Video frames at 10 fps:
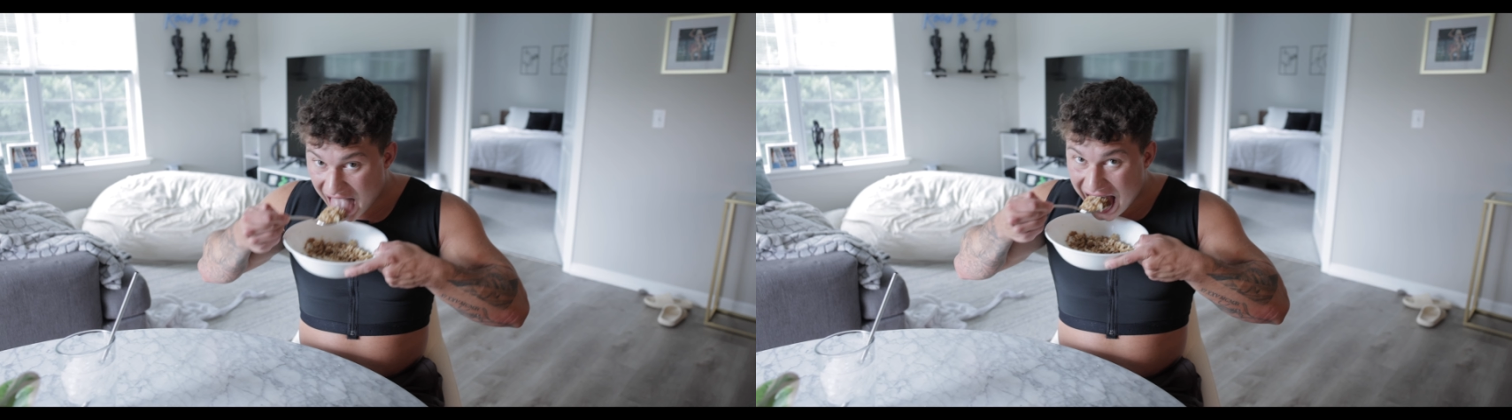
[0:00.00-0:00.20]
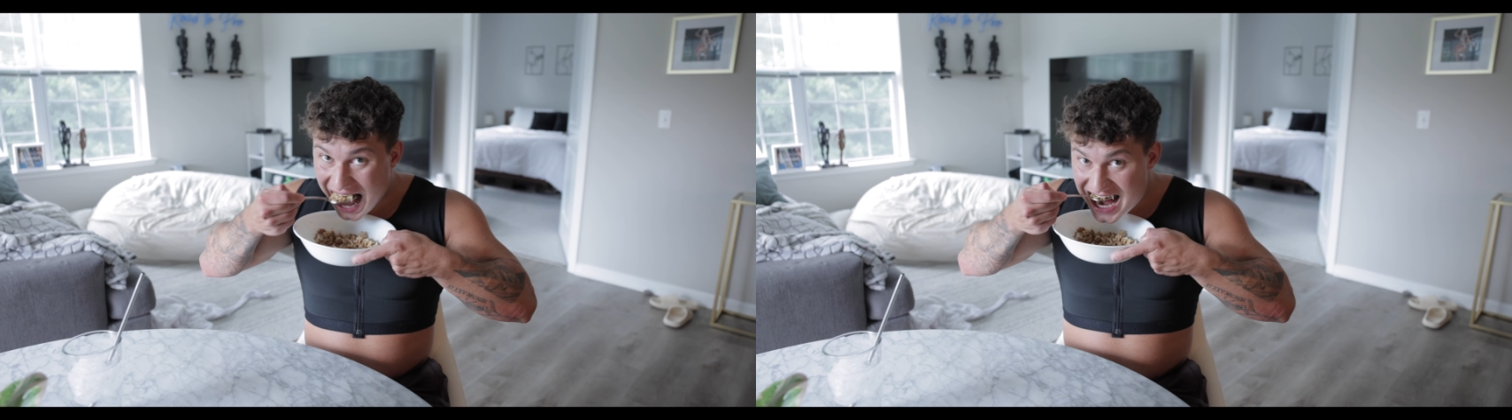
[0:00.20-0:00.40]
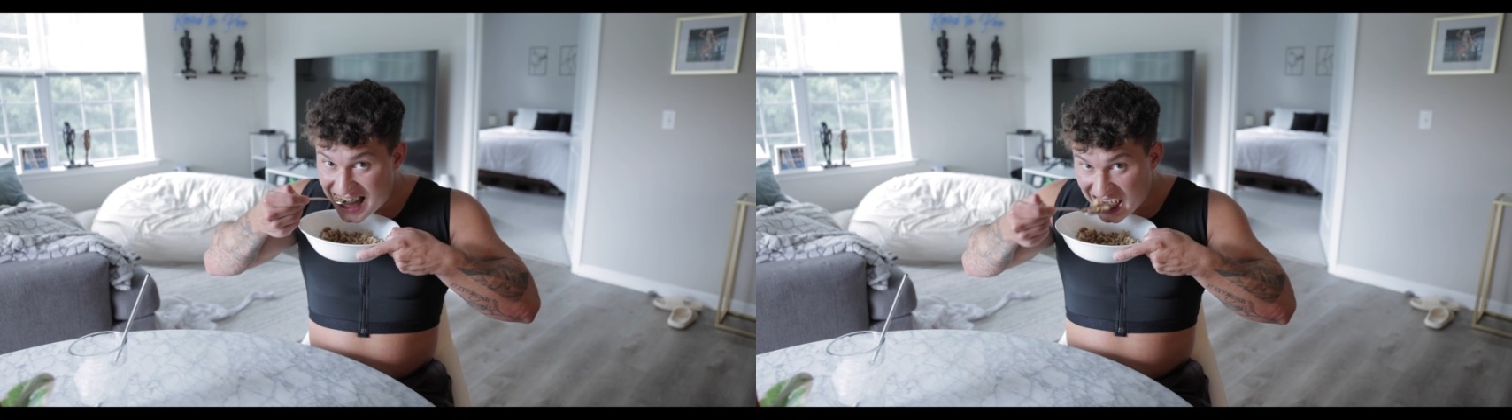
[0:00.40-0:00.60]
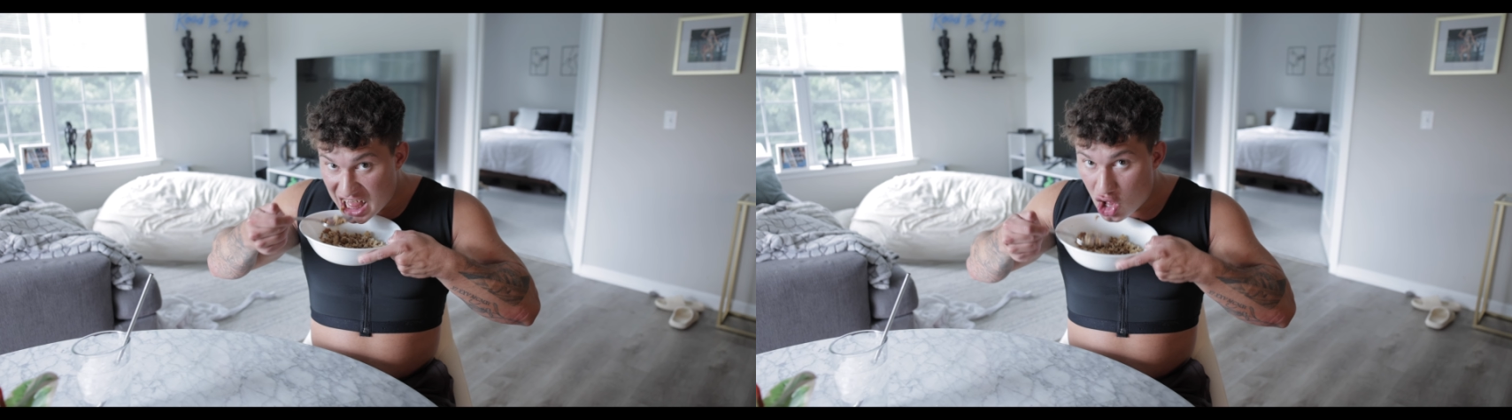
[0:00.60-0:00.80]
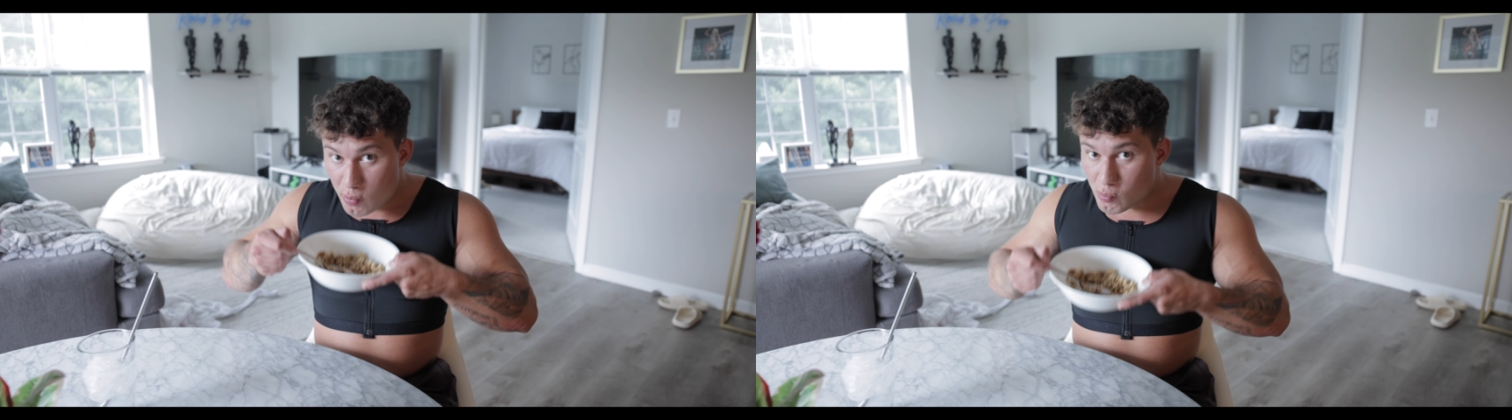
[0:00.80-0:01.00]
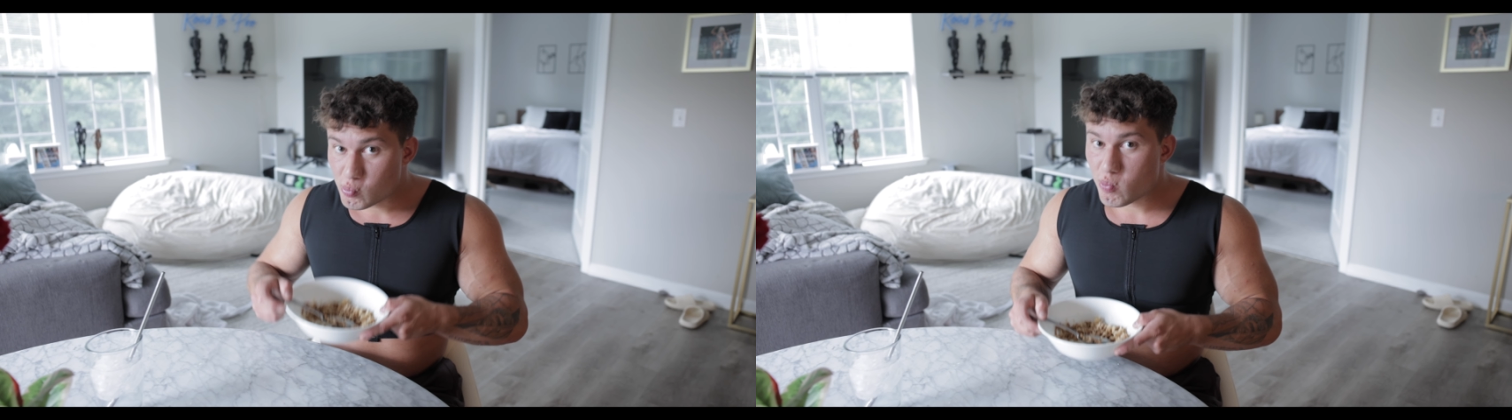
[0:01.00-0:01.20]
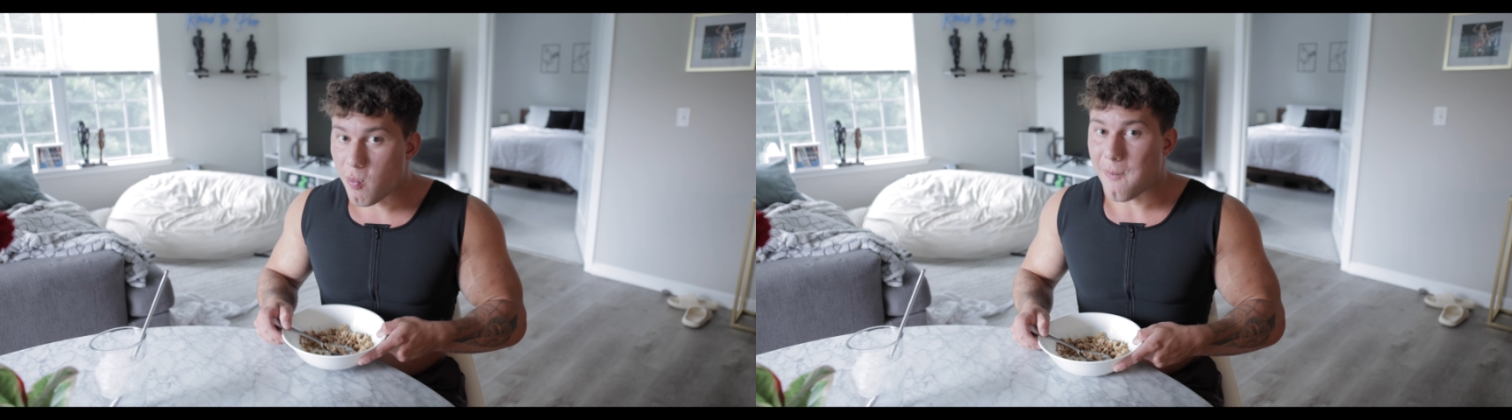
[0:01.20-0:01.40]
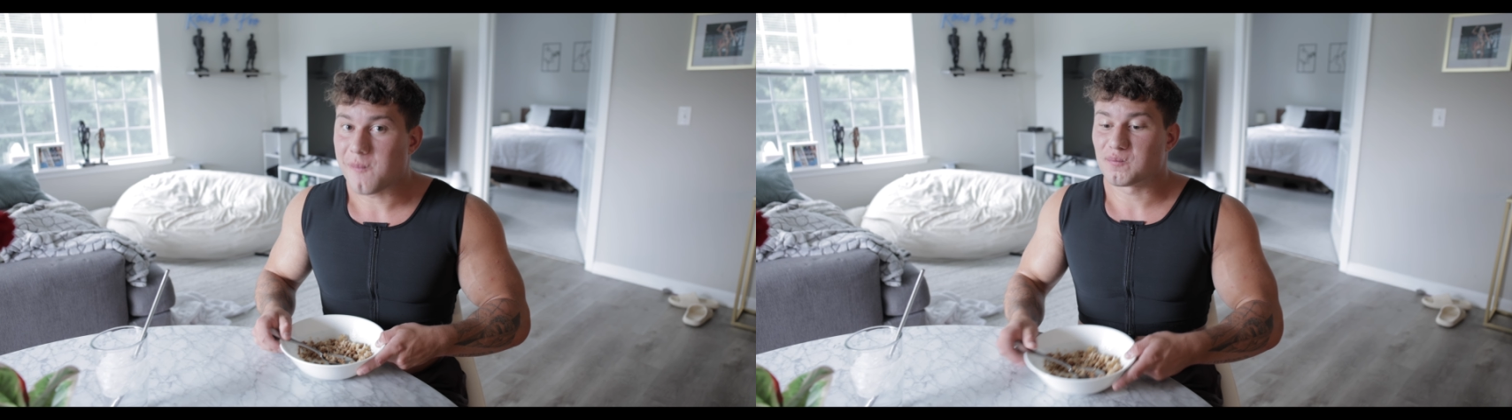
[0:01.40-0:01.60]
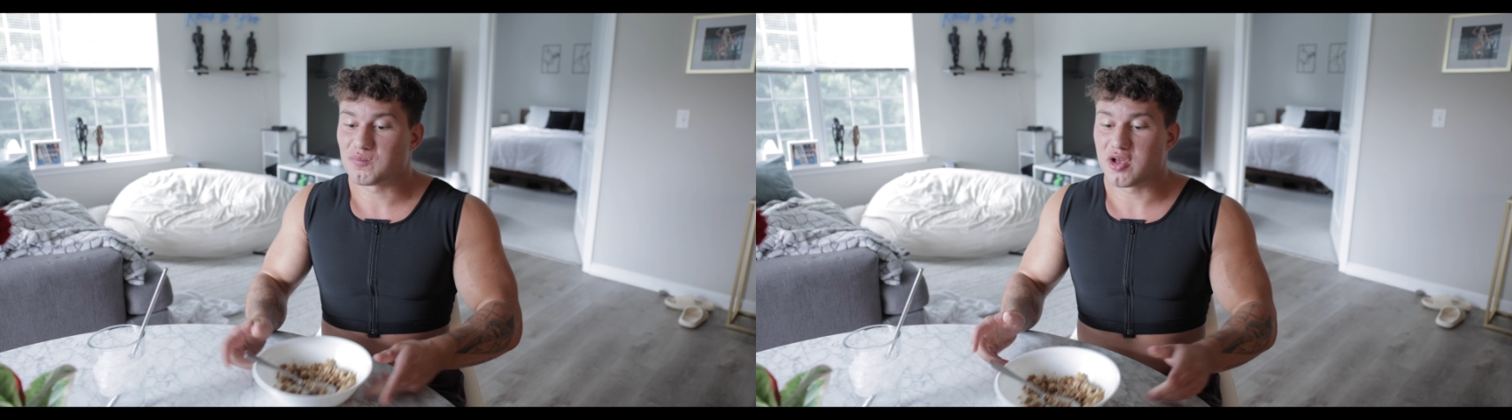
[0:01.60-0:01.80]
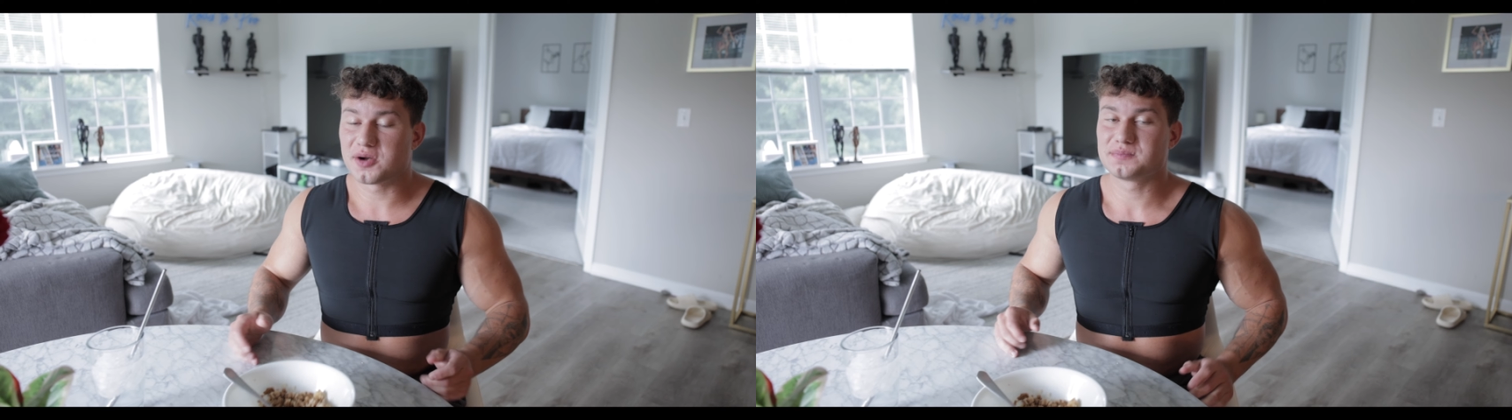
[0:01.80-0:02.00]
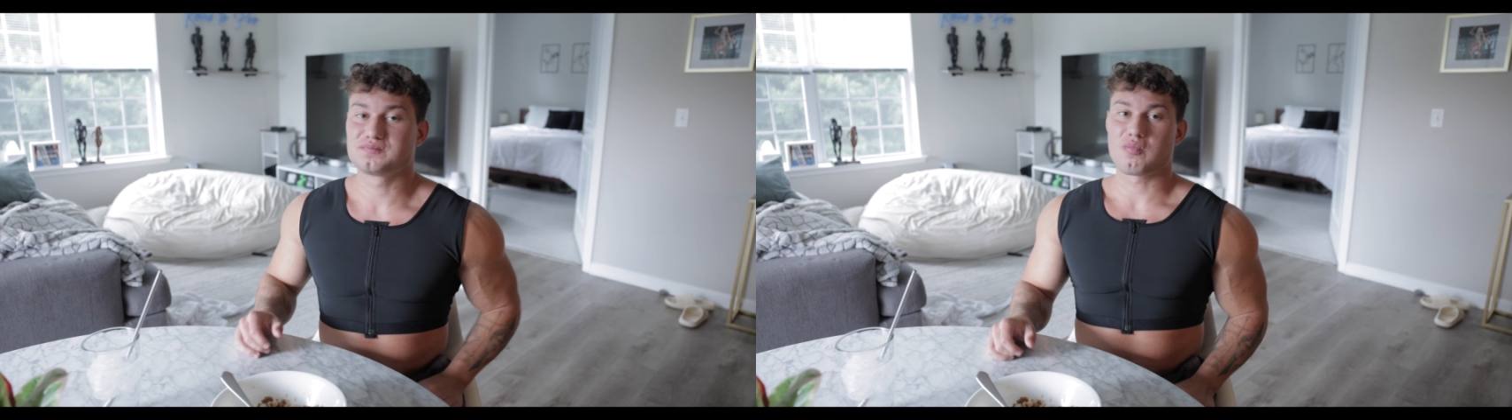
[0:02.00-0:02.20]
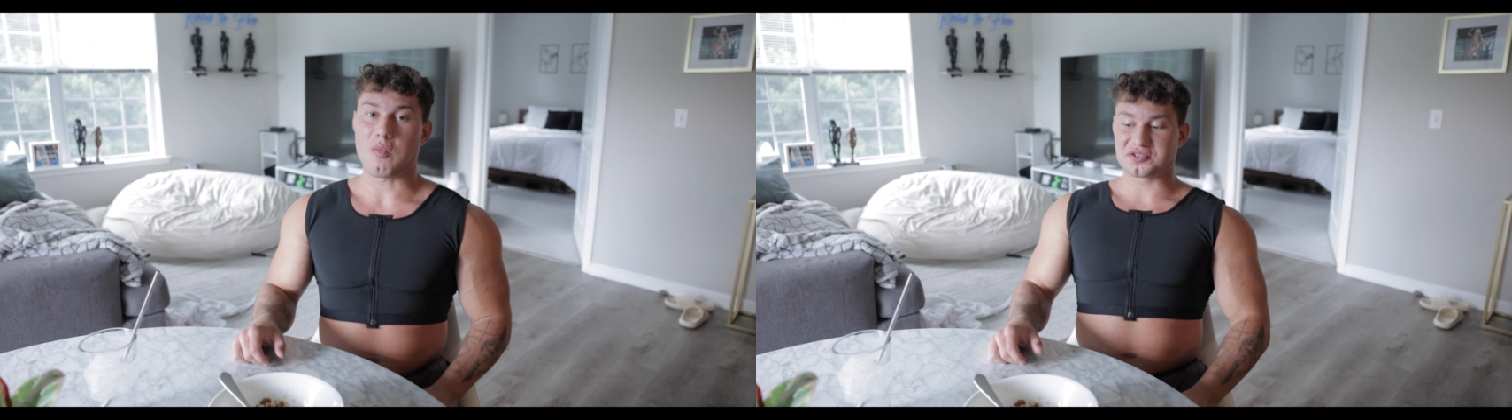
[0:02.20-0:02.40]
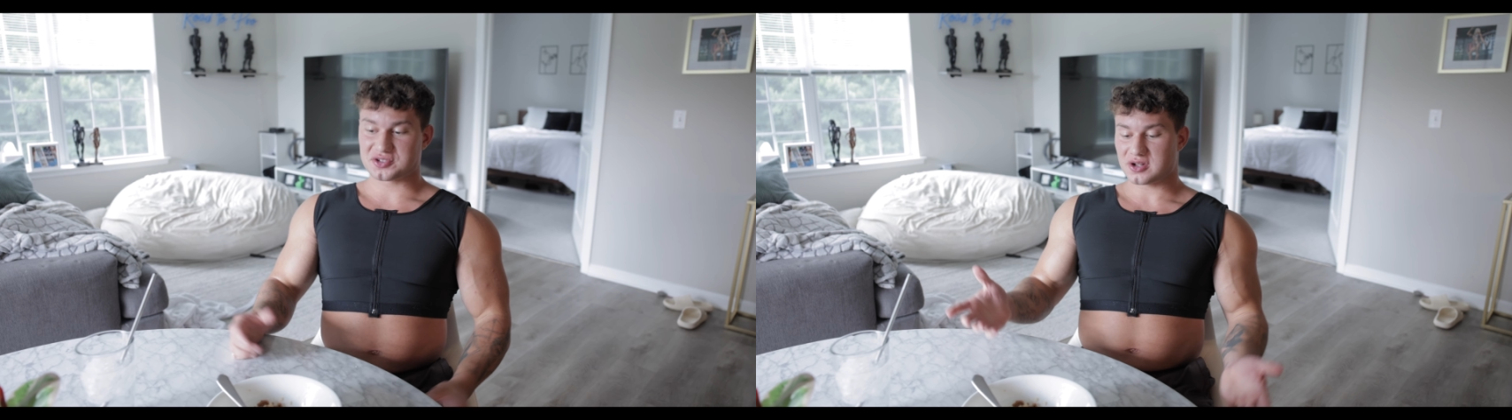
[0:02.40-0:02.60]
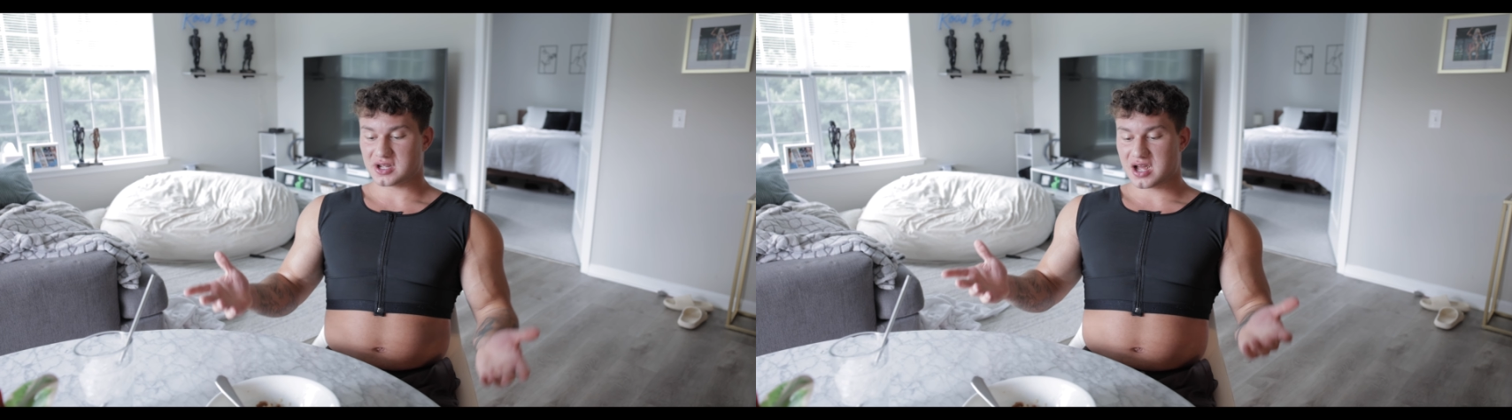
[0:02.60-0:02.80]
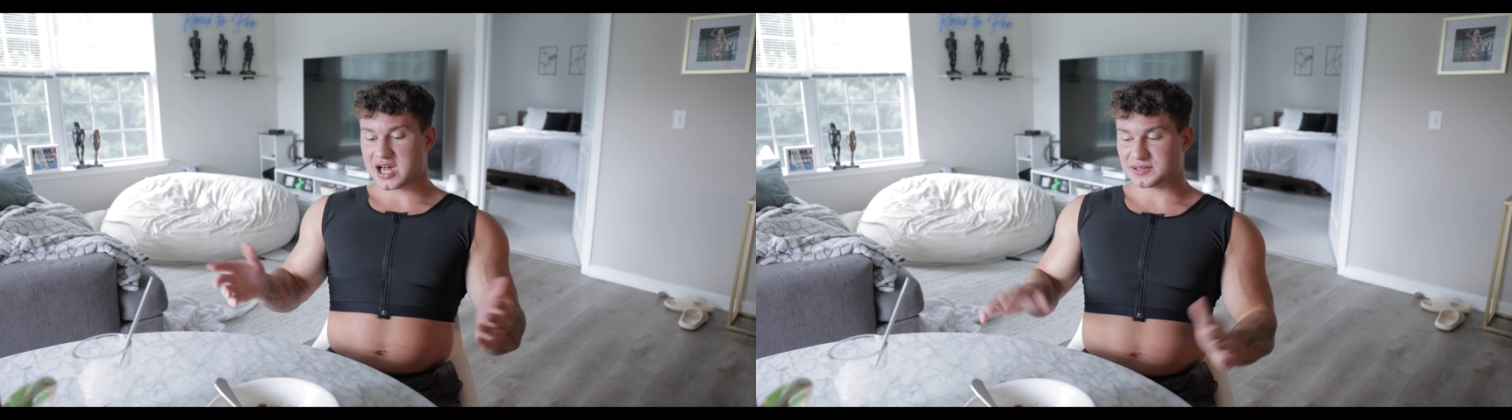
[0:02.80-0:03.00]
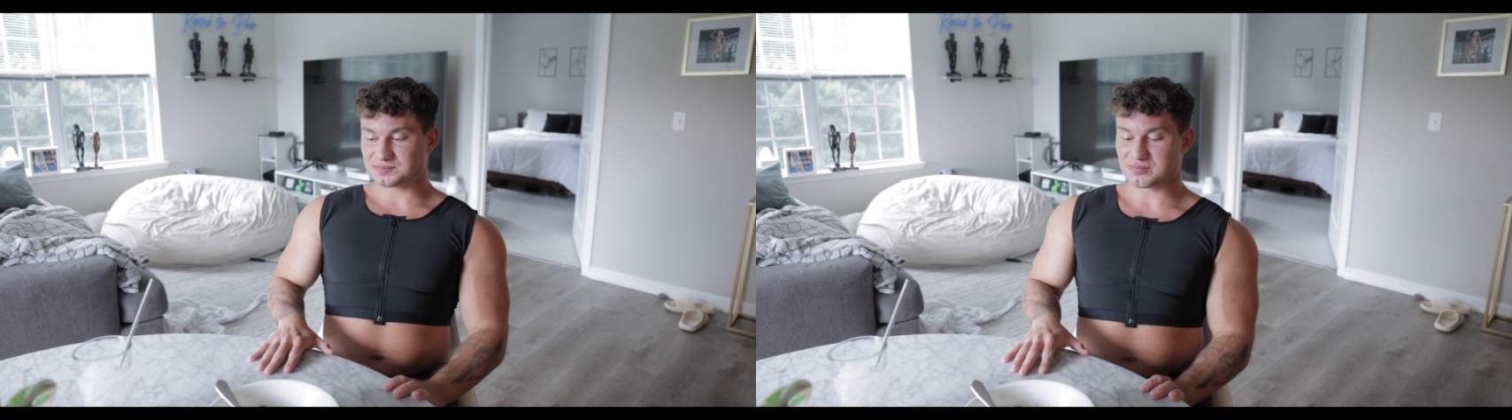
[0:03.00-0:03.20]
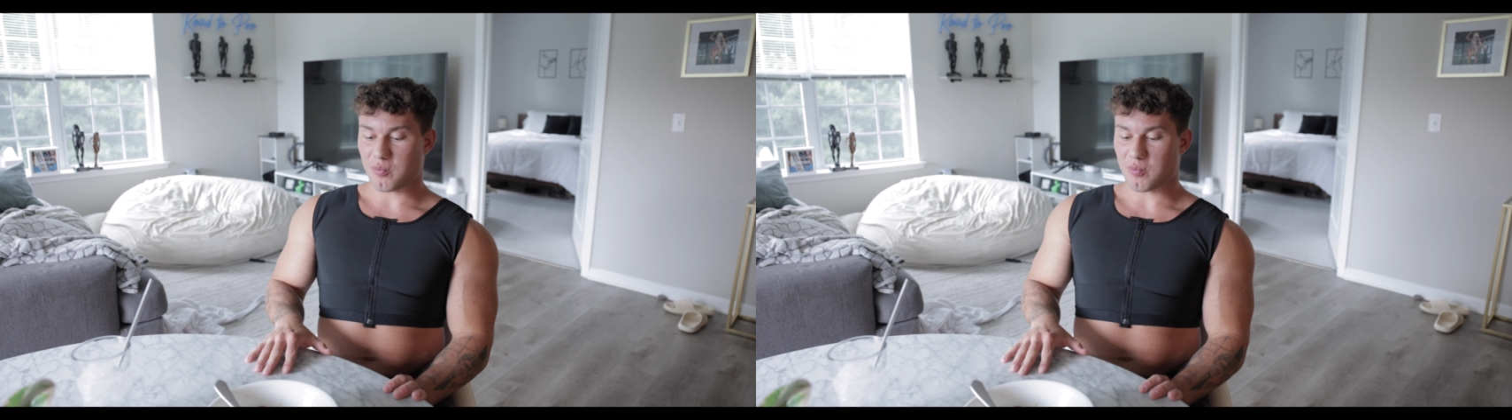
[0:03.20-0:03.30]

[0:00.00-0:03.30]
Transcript: Look at them. Yeah, that's all I got.